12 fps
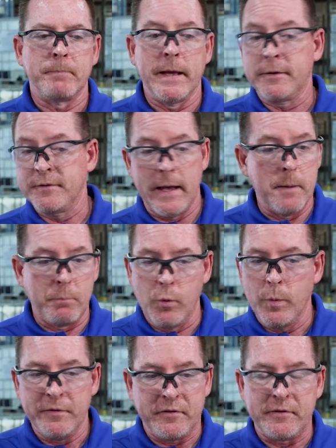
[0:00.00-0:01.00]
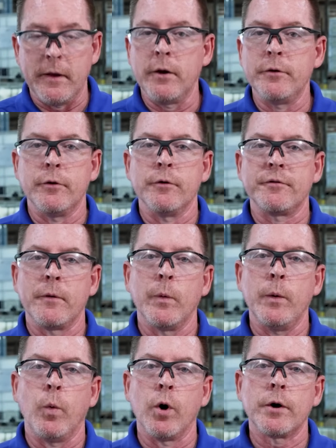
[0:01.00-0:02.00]
Example, with cylinders that
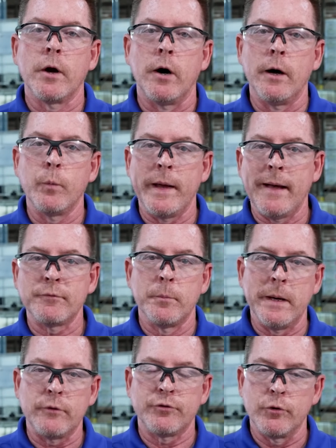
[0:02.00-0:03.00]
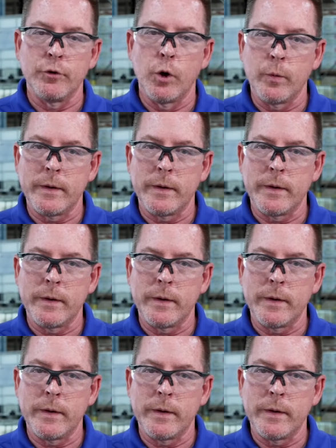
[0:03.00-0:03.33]
we work on, we have to make sure no